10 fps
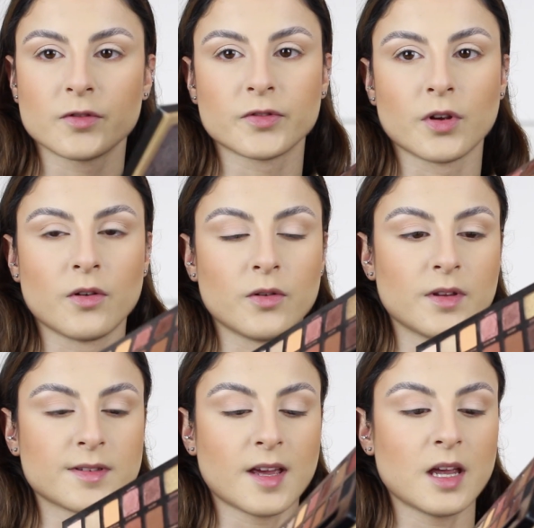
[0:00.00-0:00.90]
So
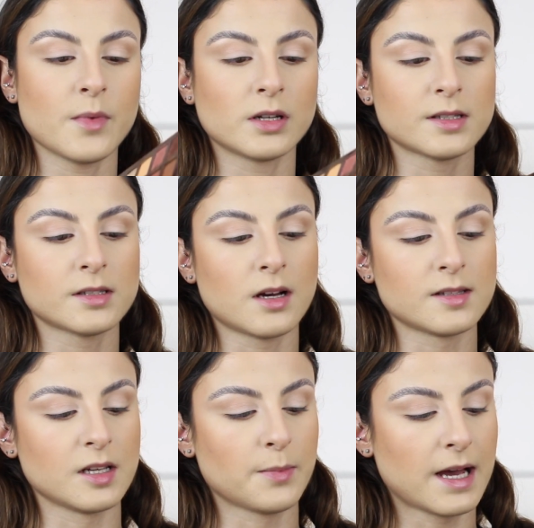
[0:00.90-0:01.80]
the same
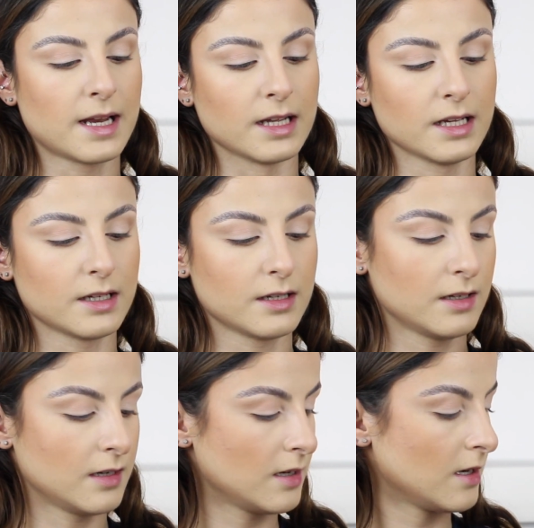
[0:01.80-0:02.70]
Anastasia palette,
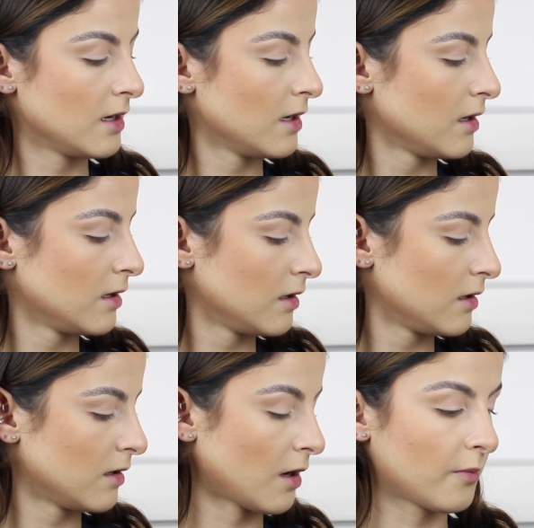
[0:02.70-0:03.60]

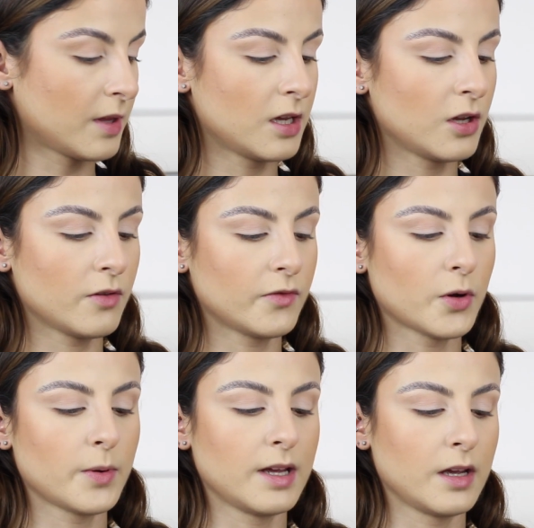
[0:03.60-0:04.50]
I'm thinking of
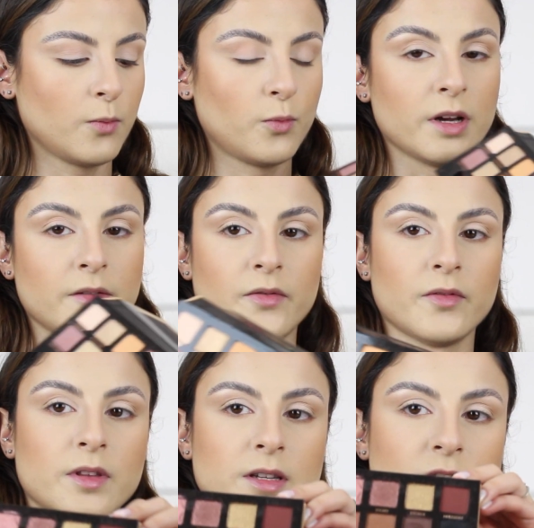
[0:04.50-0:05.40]
going in with
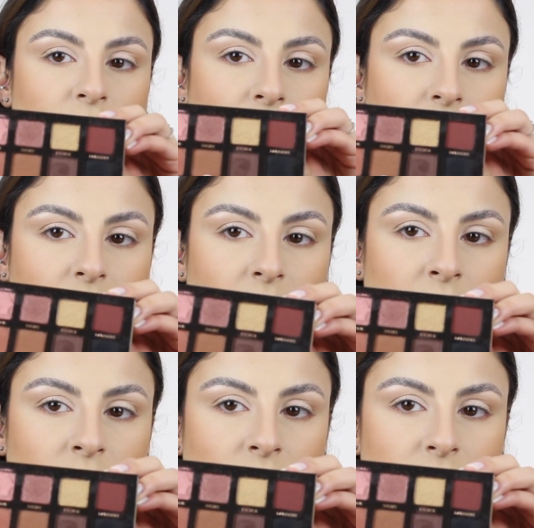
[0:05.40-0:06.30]
this shade
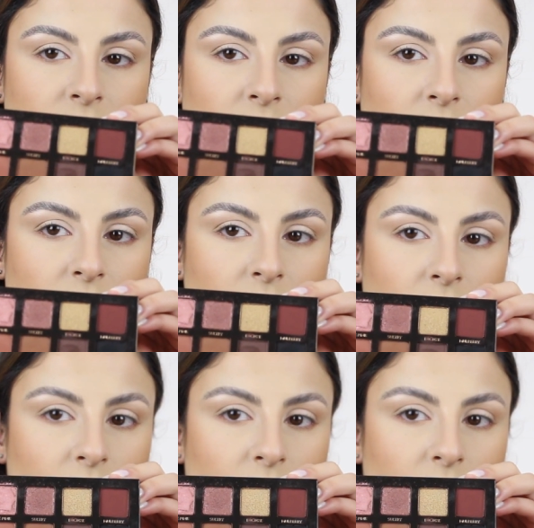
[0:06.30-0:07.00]
here, Rustic.